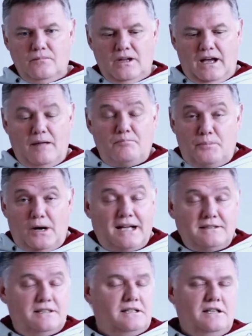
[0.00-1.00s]
And
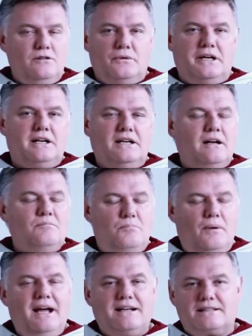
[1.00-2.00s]
practically we can
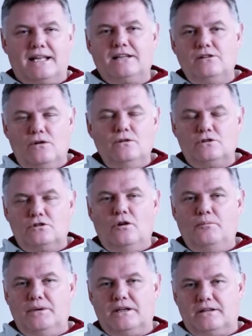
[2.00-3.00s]
unpack that whole
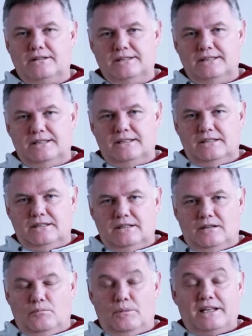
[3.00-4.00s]
topic.
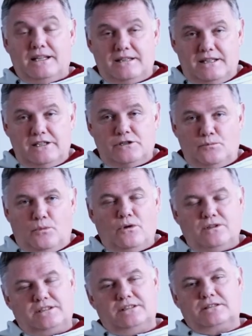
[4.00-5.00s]
But at this
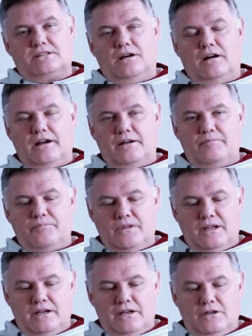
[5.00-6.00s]
point in time,
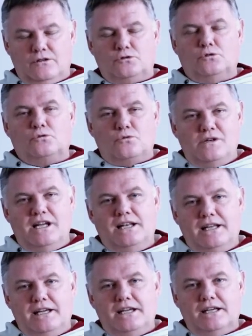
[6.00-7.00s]
to
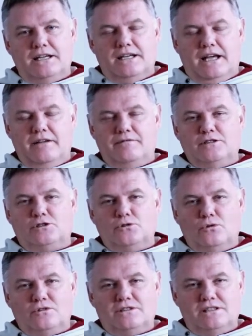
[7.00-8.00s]
really, if it's
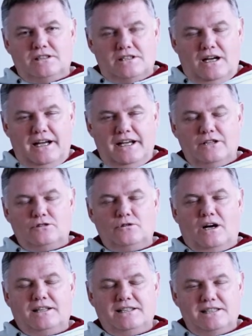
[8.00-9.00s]
your desire
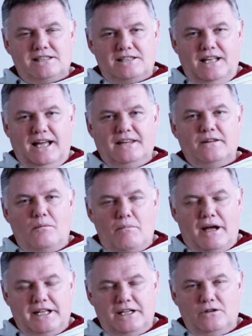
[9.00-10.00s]
to understand the
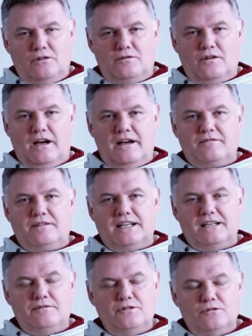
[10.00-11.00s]
manual of life, and
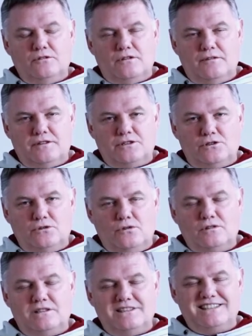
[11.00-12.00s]
if it's your
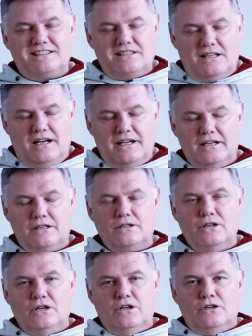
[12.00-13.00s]
desire
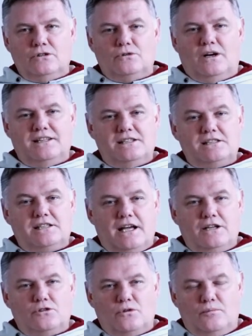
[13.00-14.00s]
to
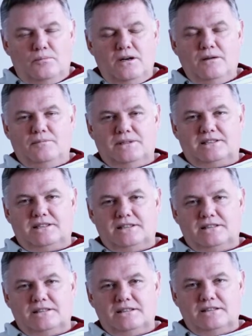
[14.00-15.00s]
understand your purposes,